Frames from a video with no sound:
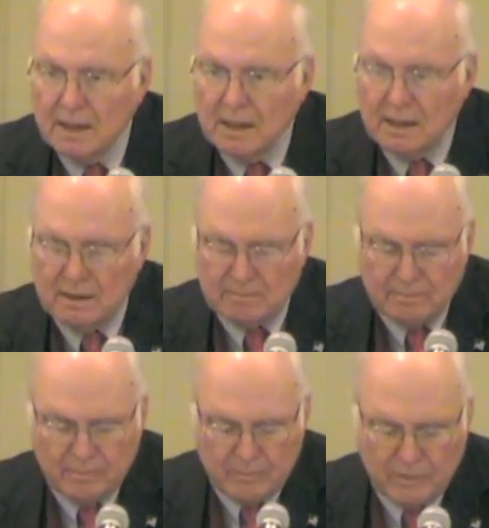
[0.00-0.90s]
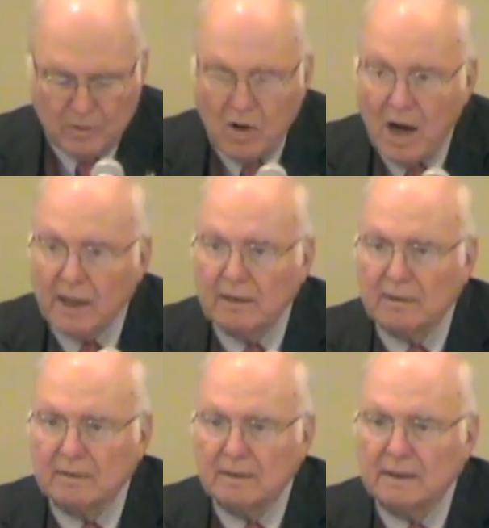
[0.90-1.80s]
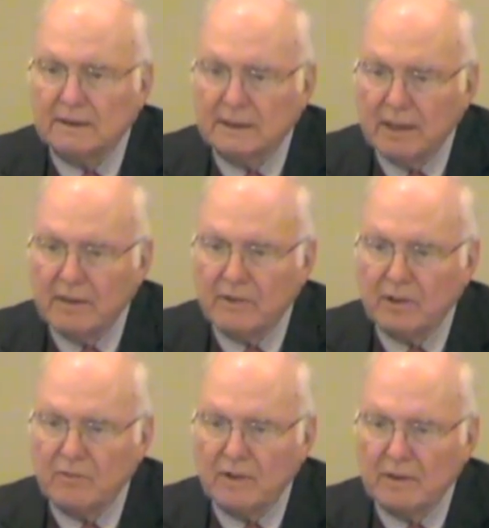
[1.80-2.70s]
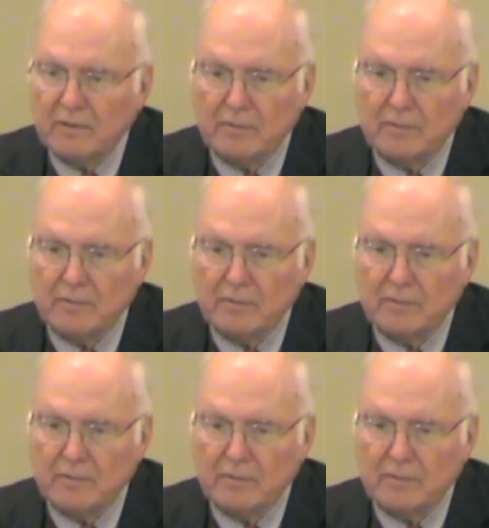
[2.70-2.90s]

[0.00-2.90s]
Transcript: to honor and cherish our founders.